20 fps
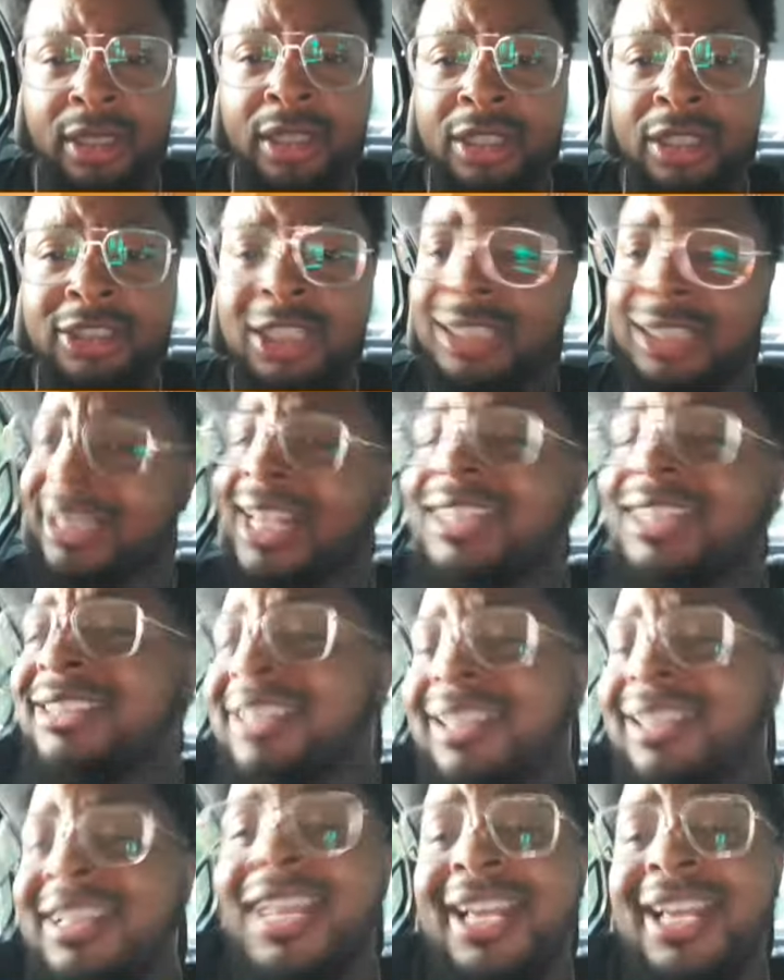To diss the
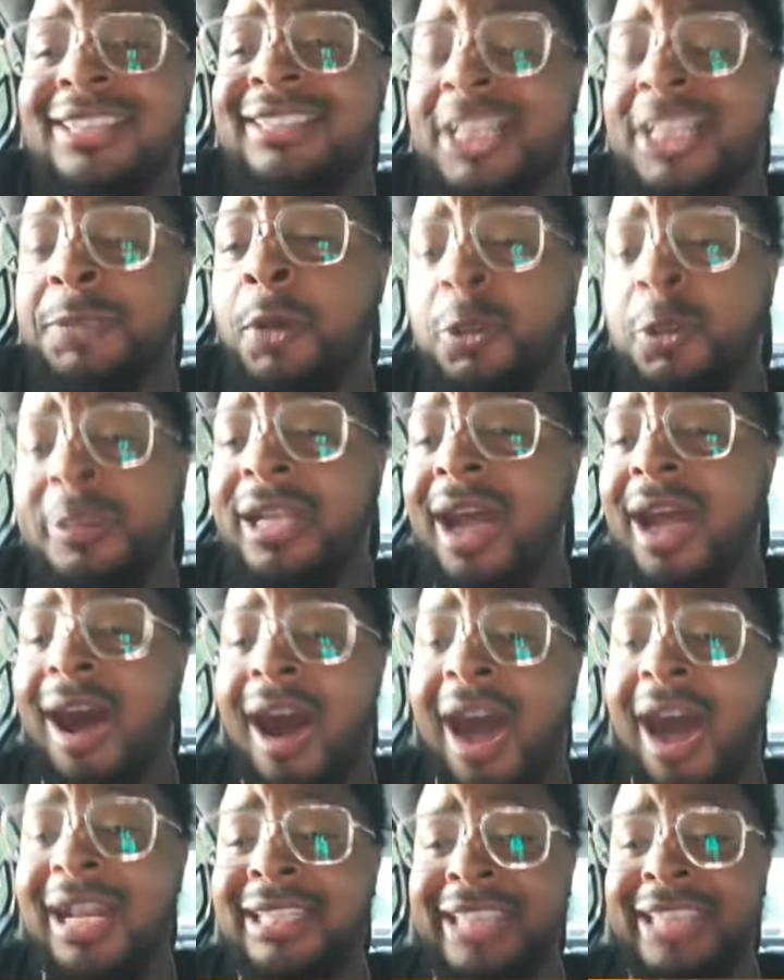niggas that's supposed to be the
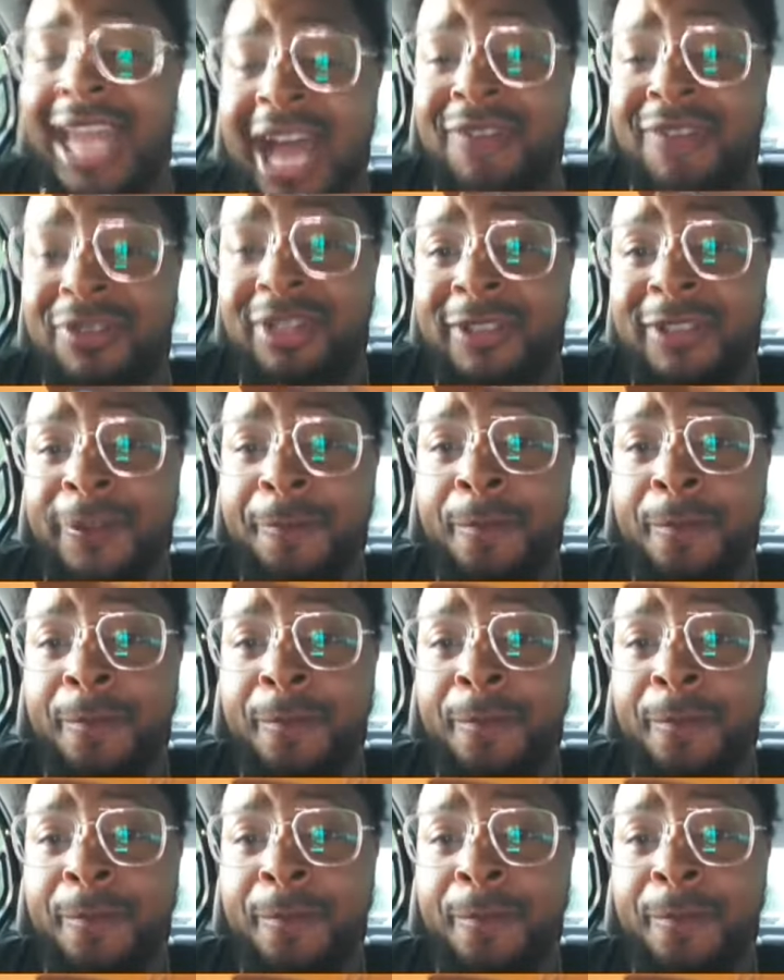hardest ever,